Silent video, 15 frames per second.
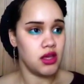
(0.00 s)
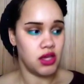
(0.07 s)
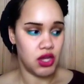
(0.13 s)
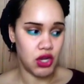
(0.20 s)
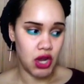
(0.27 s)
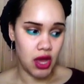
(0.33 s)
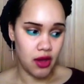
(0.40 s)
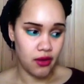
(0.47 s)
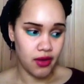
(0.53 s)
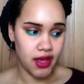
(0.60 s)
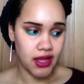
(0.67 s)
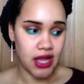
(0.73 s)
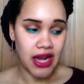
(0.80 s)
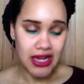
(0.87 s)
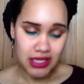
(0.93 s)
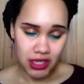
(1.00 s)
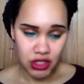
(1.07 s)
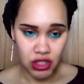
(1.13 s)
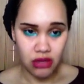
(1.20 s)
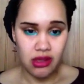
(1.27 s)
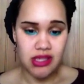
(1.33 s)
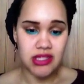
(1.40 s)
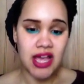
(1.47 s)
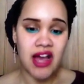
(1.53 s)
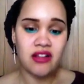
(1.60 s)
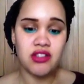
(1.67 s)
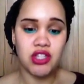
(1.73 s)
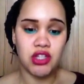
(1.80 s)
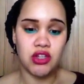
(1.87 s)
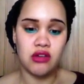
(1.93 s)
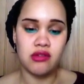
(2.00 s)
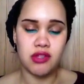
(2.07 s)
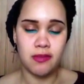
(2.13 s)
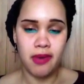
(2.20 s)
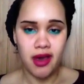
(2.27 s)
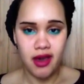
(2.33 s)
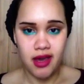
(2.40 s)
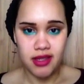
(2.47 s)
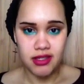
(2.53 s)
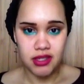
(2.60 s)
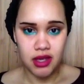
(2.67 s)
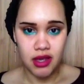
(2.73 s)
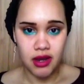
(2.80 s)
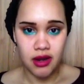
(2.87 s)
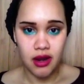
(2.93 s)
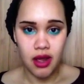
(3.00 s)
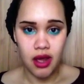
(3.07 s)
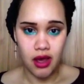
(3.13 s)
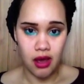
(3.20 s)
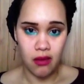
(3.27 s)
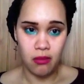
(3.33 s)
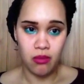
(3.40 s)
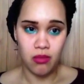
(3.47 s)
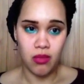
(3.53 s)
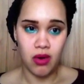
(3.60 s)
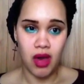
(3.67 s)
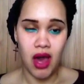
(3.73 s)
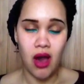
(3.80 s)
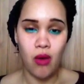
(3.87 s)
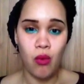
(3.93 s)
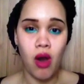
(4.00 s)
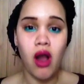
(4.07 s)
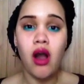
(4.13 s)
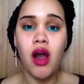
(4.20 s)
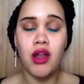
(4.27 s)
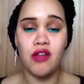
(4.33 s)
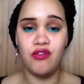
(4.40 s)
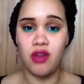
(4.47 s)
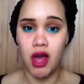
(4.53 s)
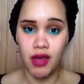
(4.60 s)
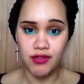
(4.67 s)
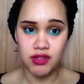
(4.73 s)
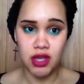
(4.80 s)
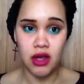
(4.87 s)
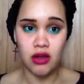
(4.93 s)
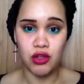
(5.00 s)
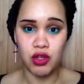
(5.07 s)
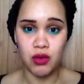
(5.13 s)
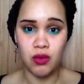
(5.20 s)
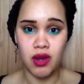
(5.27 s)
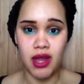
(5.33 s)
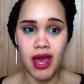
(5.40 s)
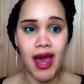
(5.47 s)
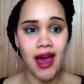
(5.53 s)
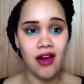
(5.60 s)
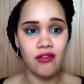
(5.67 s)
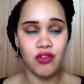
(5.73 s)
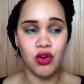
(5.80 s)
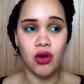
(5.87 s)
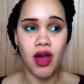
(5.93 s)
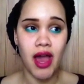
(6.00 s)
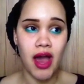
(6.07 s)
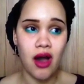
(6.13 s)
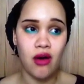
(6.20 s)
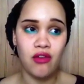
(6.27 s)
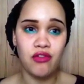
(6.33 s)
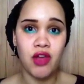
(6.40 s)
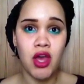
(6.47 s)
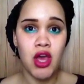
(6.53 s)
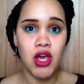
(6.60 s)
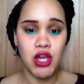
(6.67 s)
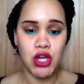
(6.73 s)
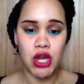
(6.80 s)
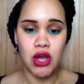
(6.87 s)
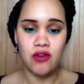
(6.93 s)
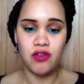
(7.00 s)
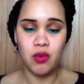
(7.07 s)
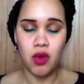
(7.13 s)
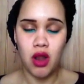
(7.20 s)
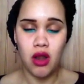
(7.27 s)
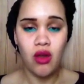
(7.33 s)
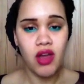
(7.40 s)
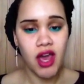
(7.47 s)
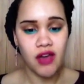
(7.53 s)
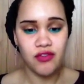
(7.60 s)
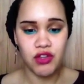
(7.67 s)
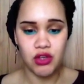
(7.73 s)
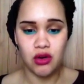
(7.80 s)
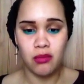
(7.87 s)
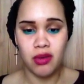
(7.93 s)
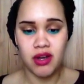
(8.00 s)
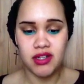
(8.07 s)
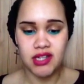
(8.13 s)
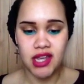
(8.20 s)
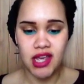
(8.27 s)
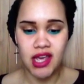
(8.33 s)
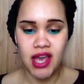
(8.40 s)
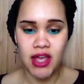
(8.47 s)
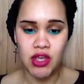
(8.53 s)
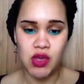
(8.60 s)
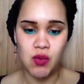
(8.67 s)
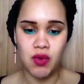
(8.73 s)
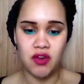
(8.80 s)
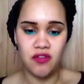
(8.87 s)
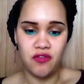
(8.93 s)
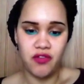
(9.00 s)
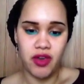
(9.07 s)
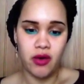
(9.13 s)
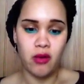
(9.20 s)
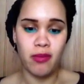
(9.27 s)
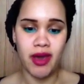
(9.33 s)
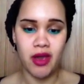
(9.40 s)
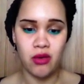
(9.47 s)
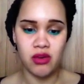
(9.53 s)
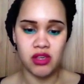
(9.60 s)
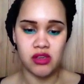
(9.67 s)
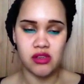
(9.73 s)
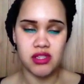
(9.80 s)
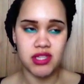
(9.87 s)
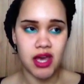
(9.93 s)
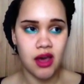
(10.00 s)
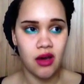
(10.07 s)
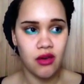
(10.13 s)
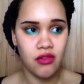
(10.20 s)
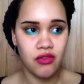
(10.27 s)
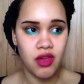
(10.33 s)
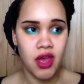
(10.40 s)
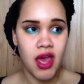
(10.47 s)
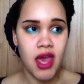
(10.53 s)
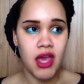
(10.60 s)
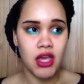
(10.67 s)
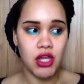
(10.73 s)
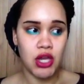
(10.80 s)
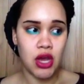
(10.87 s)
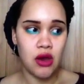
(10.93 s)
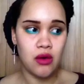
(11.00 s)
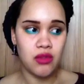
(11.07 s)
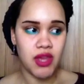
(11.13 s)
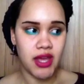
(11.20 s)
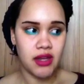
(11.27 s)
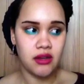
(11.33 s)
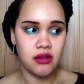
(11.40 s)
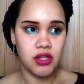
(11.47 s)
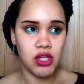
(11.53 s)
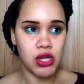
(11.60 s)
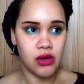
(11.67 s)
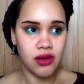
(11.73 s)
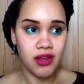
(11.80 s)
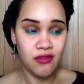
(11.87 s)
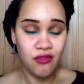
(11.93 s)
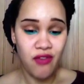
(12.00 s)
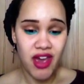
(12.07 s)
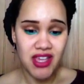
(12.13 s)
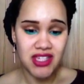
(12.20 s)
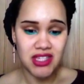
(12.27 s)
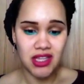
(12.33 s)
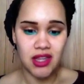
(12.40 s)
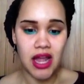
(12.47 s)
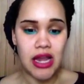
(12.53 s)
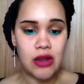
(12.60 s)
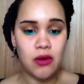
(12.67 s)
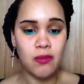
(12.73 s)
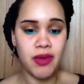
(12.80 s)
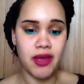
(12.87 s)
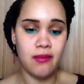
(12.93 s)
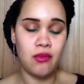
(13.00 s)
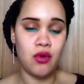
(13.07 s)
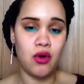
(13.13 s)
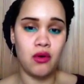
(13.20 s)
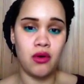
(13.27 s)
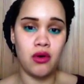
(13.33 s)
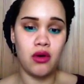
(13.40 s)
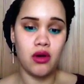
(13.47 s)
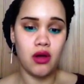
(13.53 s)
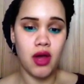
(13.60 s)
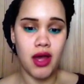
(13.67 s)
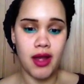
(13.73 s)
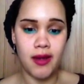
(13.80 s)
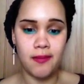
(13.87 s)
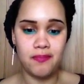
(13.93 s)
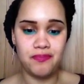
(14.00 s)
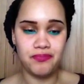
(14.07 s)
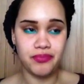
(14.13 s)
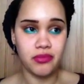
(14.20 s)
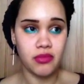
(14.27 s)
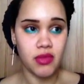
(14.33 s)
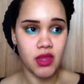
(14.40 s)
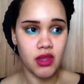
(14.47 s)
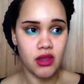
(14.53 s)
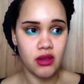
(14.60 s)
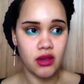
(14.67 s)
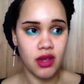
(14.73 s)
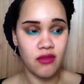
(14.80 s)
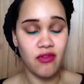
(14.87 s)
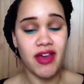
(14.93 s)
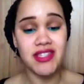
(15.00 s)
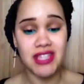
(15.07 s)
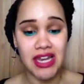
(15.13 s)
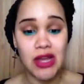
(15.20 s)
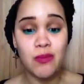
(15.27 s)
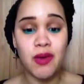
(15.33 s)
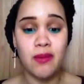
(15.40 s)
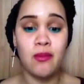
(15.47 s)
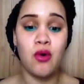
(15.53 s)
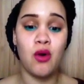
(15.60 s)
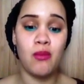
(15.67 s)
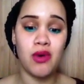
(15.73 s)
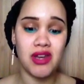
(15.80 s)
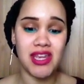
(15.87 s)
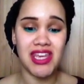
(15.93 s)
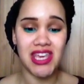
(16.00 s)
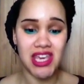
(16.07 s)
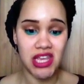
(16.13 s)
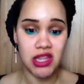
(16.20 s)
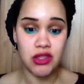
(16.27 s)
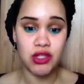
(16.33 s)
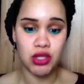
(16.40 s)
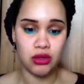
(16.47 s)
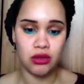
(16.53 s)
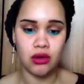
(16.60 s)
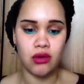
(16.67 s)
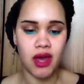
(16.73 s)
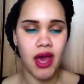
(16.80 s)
you know, like I said to you, it's down to you as a person, what kind of lifestyle you want to have, your health. You know, if you want to look after your body and you want to feel better in yourself, you know, then, you know, invest in that little bit more, invest a little bit more money into your